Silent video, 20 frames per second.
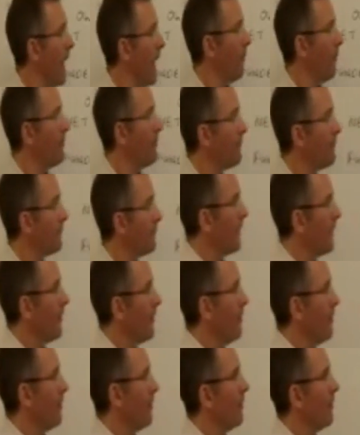Now,
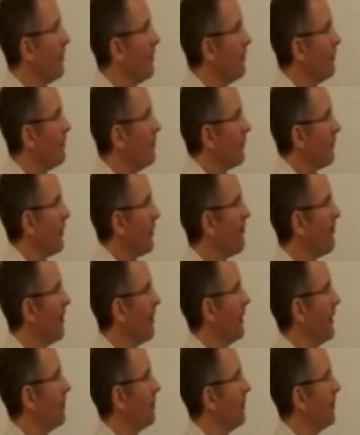just going to
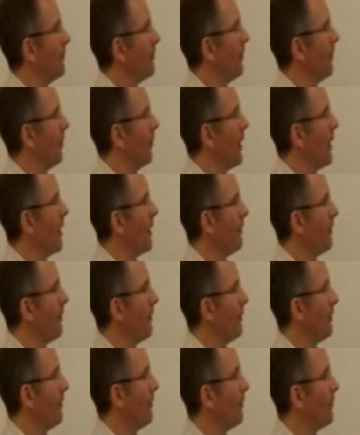finish with
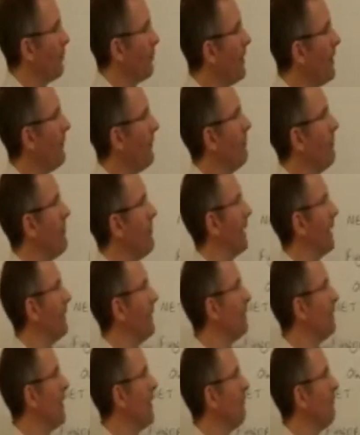the reason
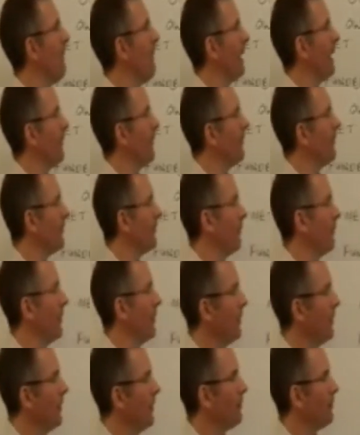balance sheets balance.
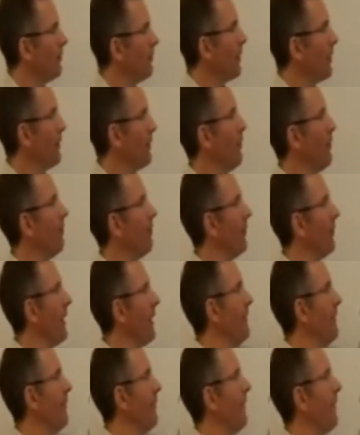Just to give you a
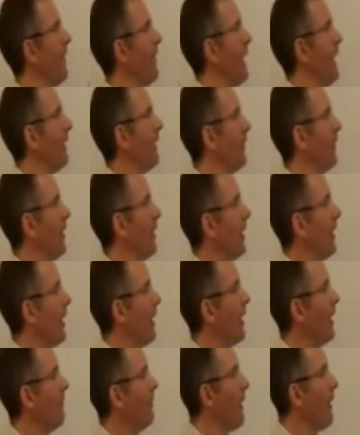flavour for that,
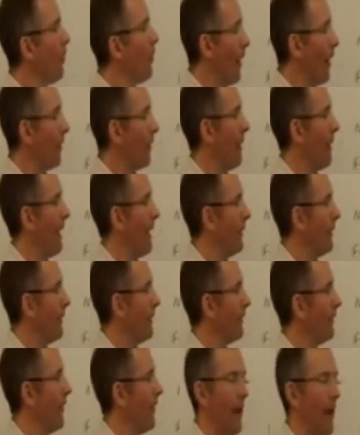they always
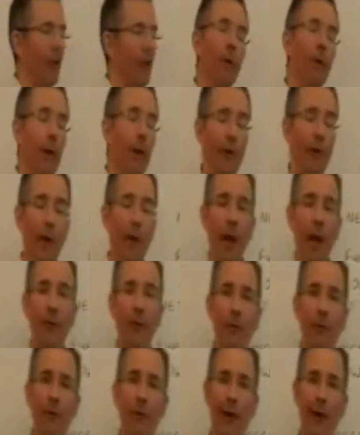balance, and that's because
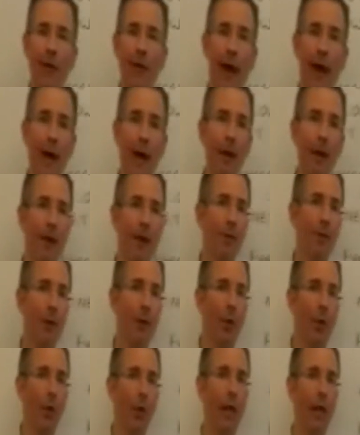accountants have a habit of
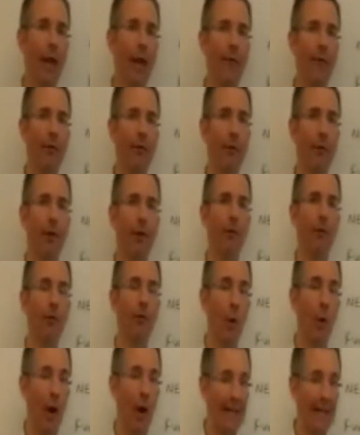recording everything
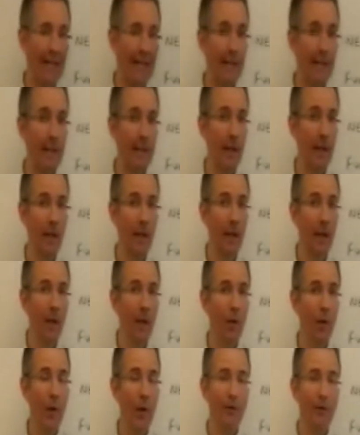twice,
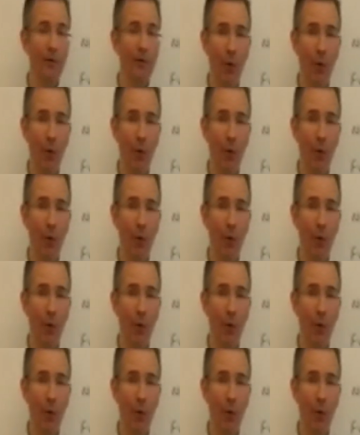which